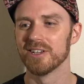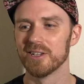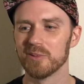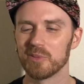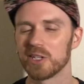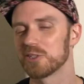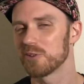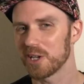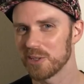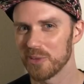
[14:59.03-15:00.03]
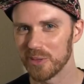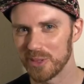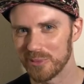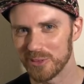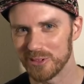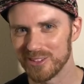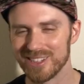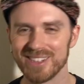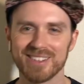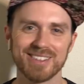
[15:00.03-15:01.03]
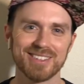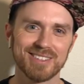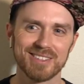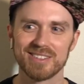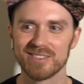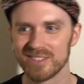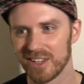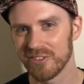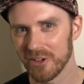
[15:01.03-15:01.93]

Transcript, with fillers: uh, get distracted by people and have a